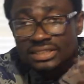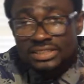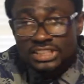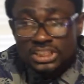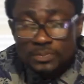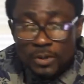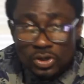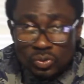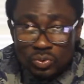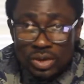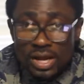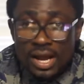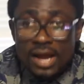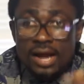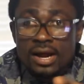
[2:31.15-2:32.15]
this
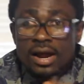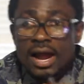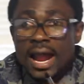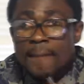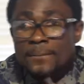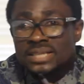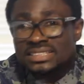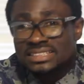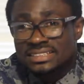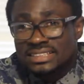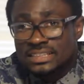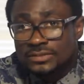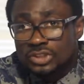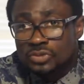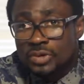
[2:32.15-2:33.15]
particular
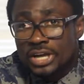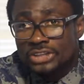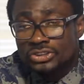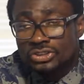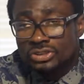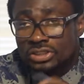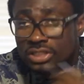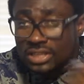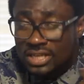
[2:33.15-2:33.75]
hypersensitivity reaction